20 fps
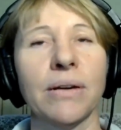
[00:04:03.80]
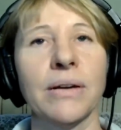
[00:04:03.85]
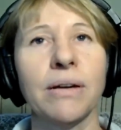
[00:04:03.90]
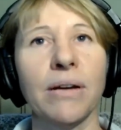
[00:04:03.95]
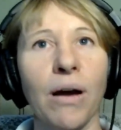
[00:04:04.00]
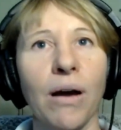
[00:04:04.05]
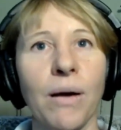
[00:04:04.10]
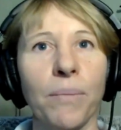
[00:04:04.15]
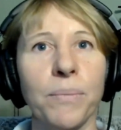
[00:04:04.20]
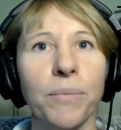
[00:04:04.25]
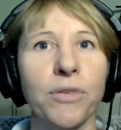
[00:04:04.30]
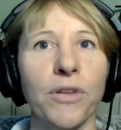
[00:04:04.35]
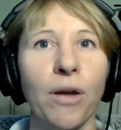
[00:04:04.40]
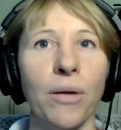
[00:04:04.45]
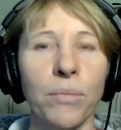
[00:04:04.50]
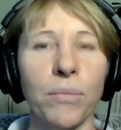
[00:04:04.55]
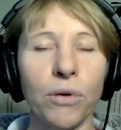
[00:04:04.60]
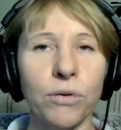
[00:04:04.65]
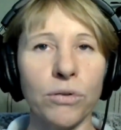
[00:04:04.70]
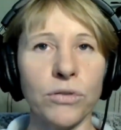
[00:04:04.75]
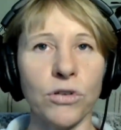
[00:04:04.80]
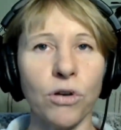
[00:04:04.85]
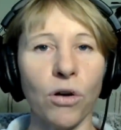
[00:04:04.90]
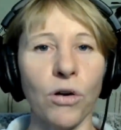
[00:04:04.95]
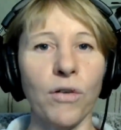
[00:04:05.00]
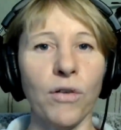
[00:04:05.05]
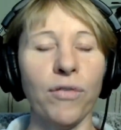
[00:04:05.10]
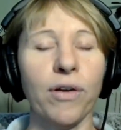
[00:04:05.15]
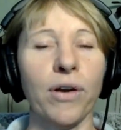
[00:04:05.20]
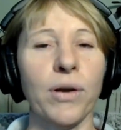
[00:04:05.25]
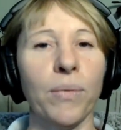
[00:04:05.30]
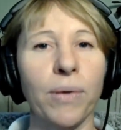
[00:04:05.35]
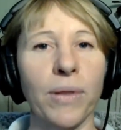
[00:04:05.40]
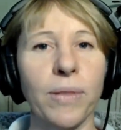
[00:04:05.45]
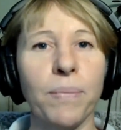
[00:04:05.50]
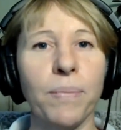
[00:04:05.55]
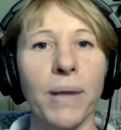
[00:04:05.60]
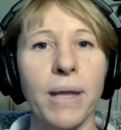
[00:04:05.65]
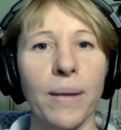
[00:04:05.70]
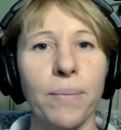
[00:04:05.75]
comes up most often
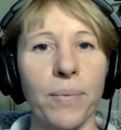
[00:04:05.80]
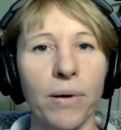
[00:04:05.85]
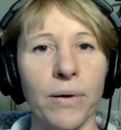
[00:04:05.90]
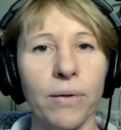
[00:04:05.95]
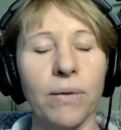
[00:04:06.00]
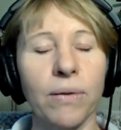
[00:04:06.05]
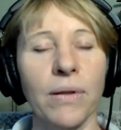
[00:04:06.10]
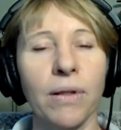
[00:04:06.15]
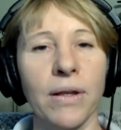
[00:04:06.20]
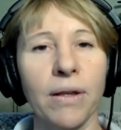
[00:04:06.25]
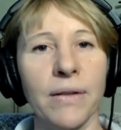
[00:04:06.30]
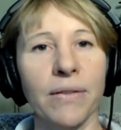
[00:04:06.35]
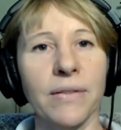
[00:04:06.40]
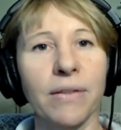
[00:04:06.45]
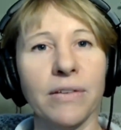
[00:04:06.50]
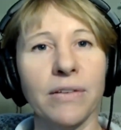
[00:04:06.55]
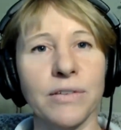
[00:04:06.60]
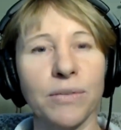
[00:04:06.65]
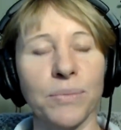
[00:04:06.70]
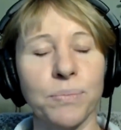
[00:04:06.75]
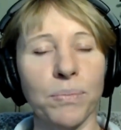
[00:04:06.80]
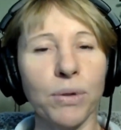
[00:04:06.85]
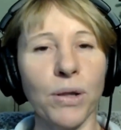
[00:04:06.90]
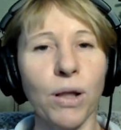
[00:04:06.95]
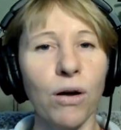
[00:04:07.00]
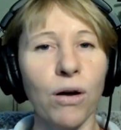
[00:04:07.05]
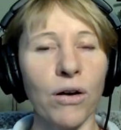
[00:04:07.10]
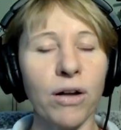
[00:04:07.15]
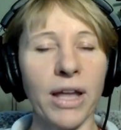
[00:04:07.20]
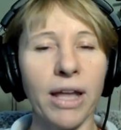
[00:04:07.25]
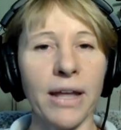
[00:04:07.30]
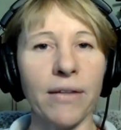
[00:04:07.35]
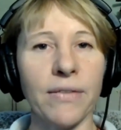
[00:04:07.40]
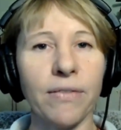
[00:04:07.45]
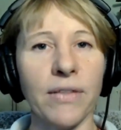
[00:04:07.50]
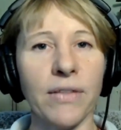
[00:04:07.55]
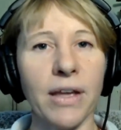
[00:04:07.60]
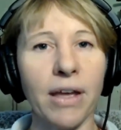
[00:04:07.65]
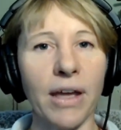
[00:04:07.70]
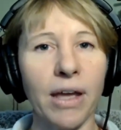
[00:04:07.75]
with people that's
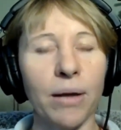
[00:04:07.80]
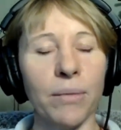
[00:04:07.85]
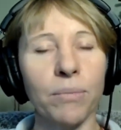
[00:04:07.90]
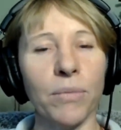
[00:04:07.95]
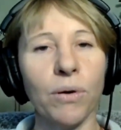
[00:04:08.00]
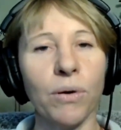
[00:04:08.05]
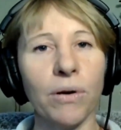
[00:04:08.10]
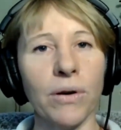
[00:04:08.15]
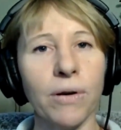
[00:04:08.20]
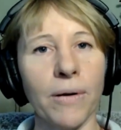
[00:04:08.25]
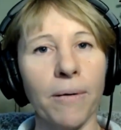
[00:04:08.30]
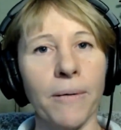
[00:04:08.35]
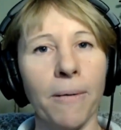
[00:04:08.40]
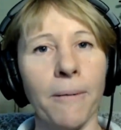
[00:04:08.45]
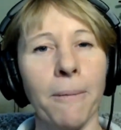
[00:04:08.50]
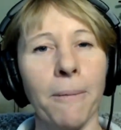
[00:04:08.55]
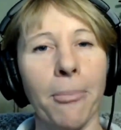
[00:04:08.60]
blocking them or